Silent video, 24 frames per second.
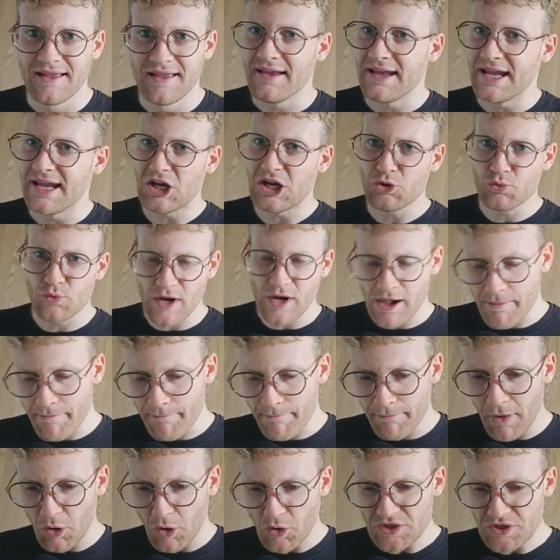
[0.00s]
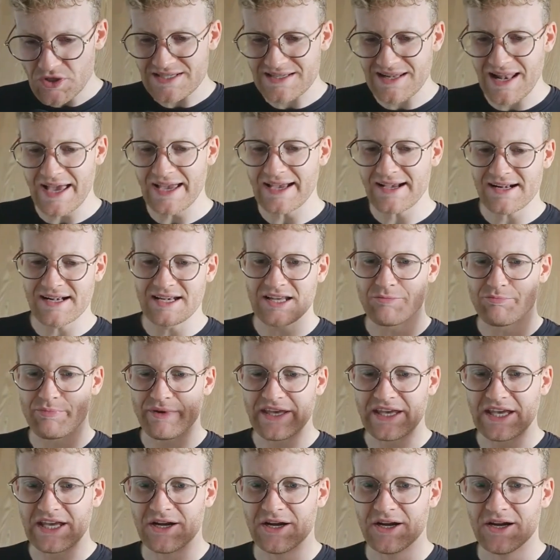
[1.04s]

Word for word: it will most likely be